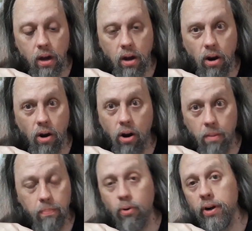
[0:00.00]
are
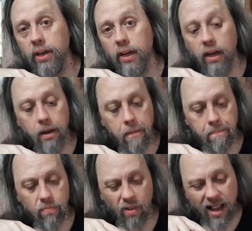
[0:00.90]
pretty,
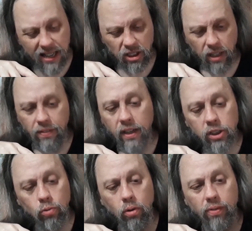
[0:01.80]
well, actually,
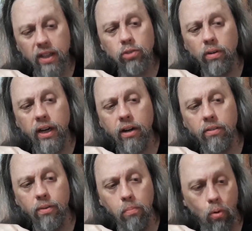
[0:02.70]
this one here,
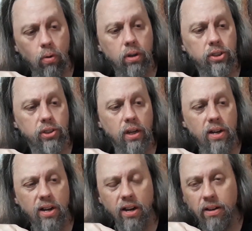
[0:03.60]
the Moore's
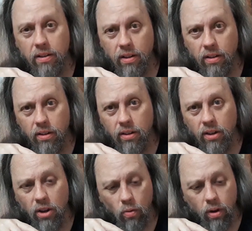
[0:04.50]

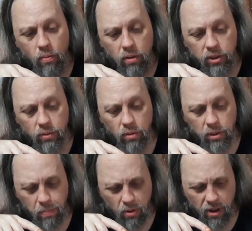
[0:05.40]
one was
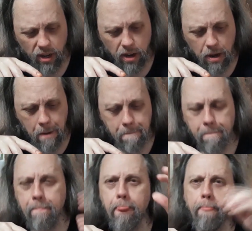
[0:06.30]
pretty
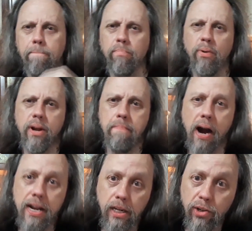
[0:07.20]

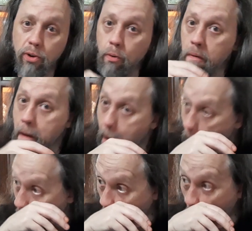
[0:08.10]
bitey, too,
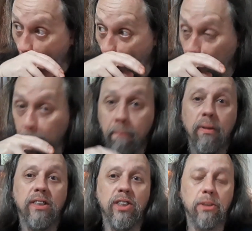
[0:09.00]

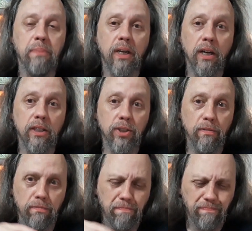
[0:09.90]
just because of